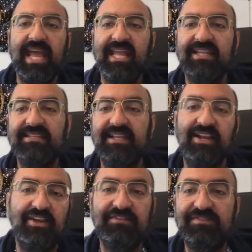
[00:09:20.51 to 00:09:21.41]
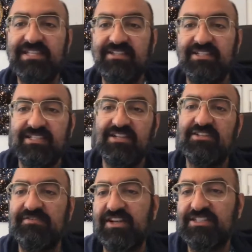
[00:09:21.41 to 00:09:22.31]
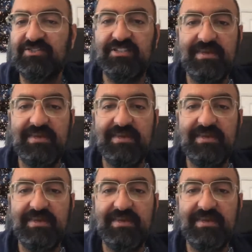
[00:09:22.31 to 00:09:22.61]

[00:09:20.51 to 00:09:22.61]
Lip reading: And there's lots of articles